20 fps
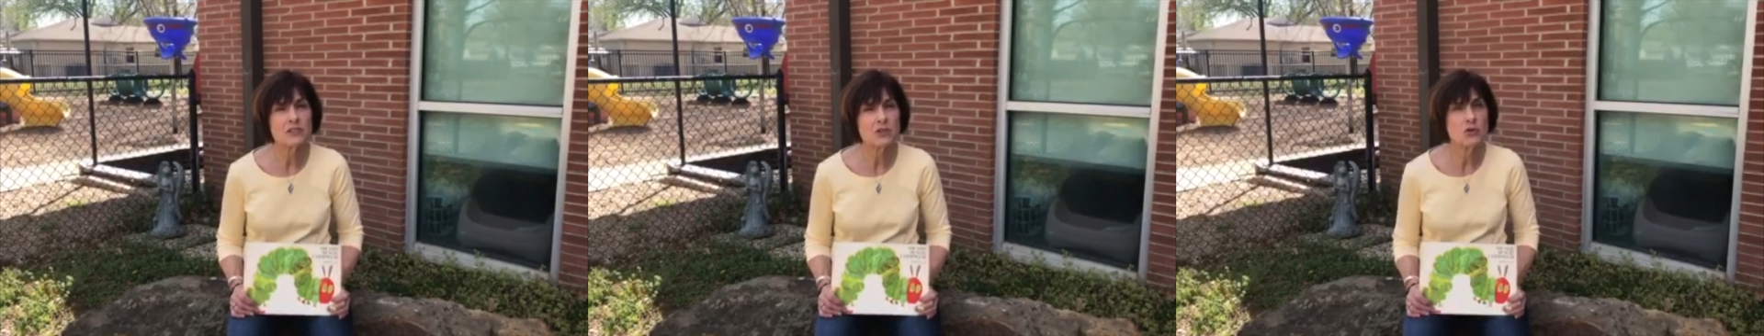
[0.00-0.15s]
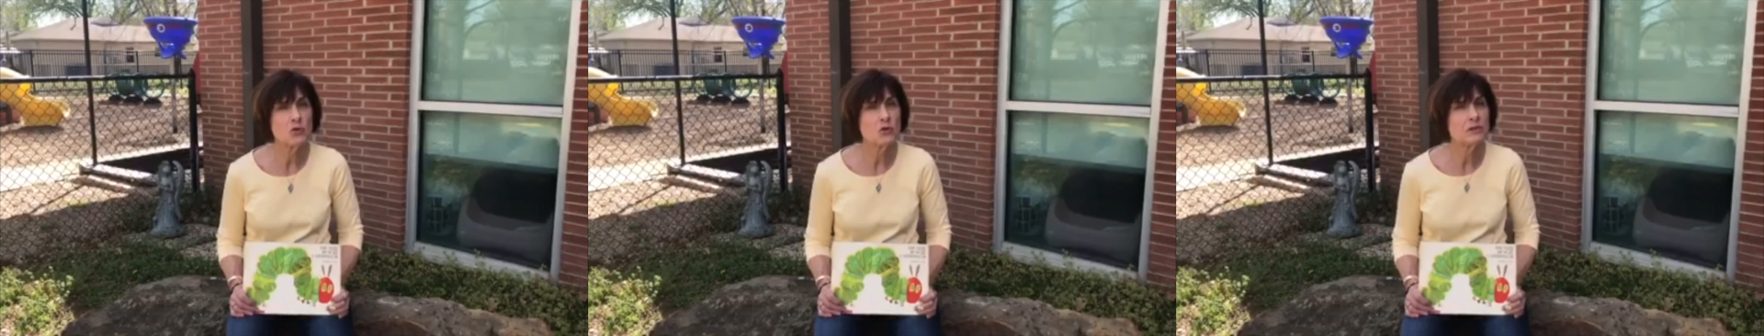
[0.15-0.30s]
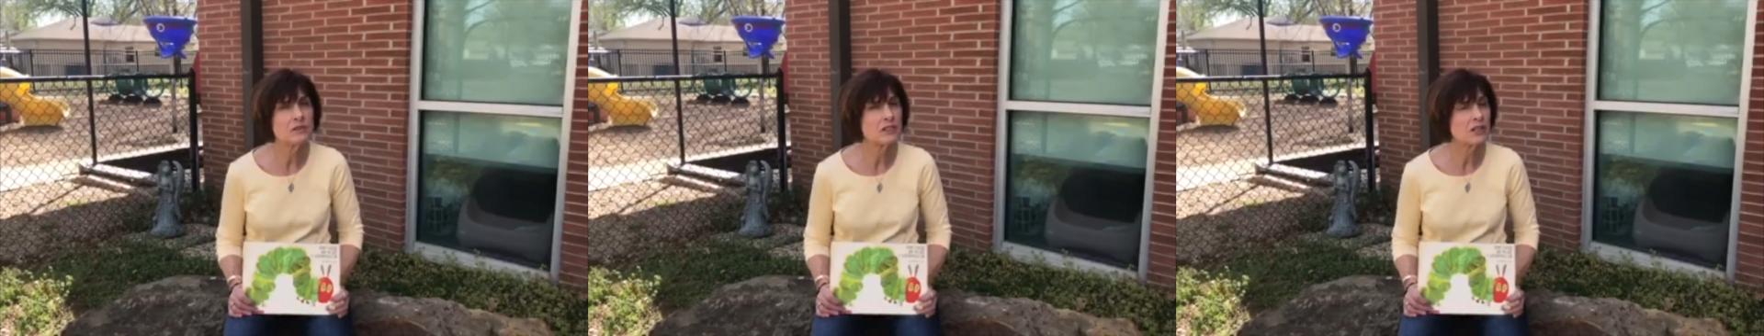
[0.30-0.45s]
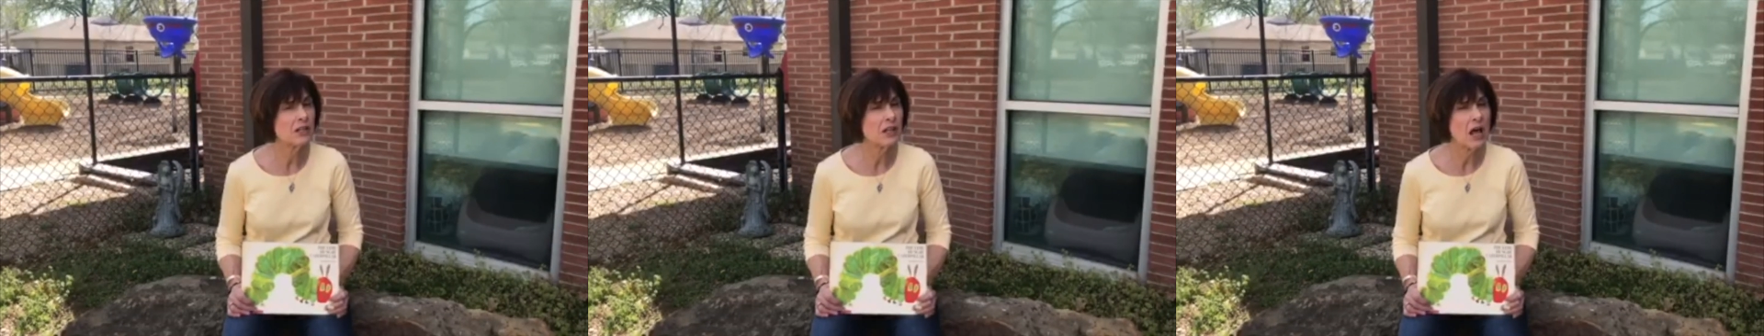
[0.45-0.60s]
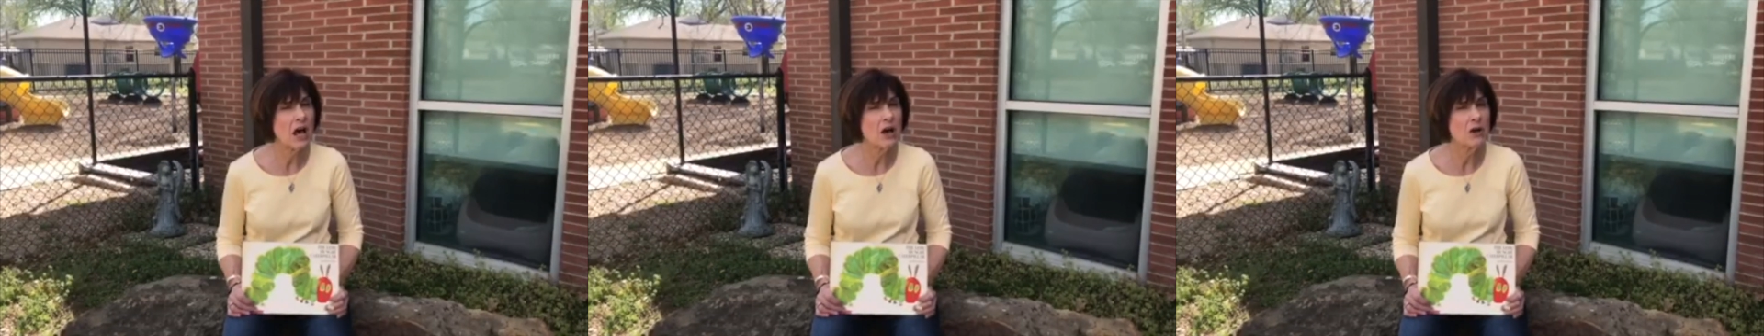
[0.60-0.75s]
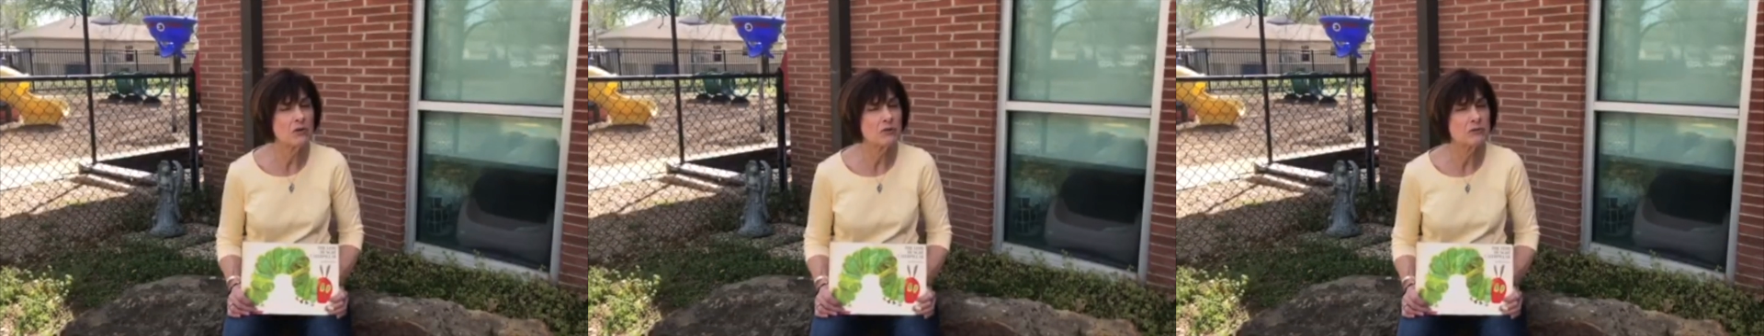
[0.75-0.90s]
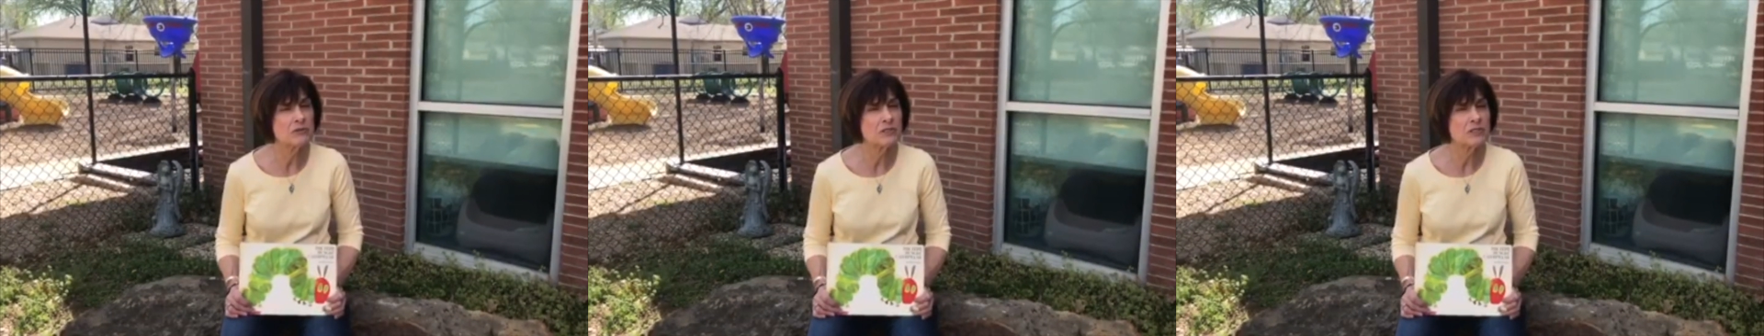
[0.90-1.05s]
school's
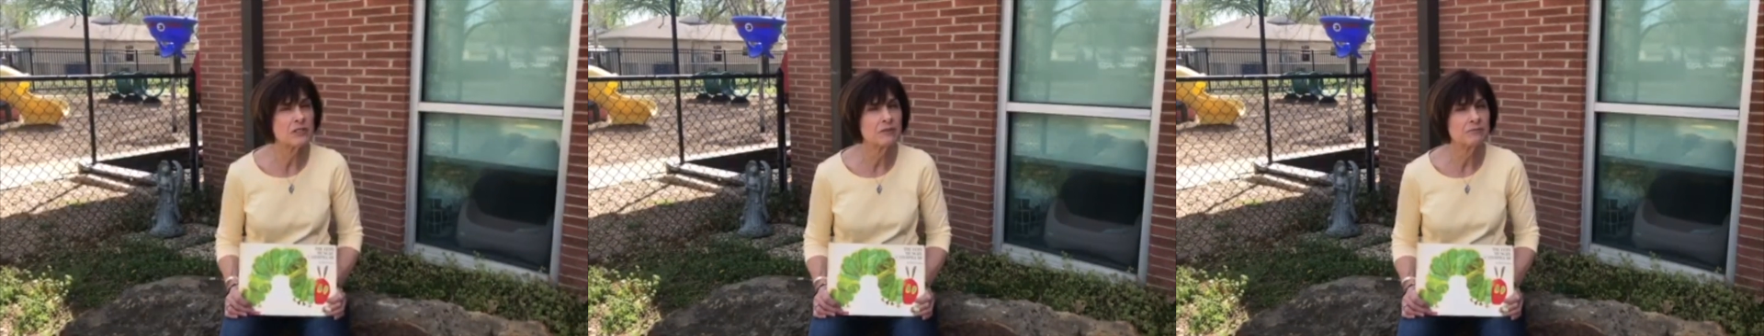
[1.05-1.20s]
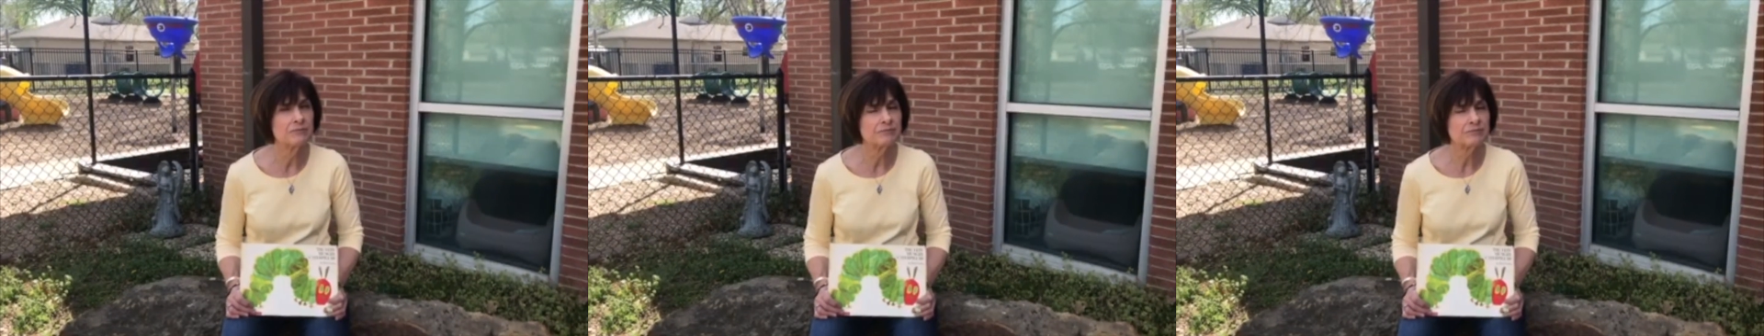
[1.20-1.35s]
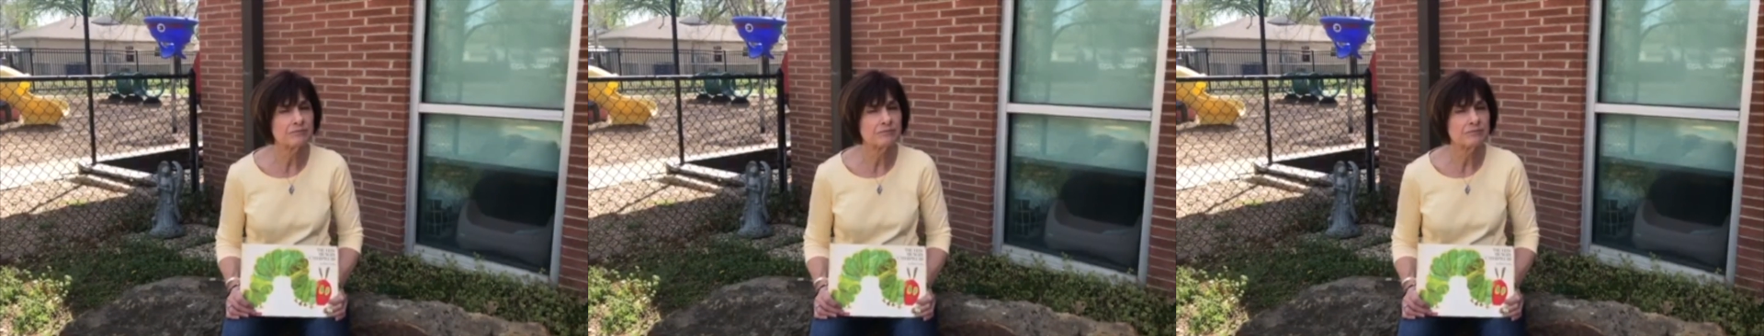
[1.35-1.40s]
closed.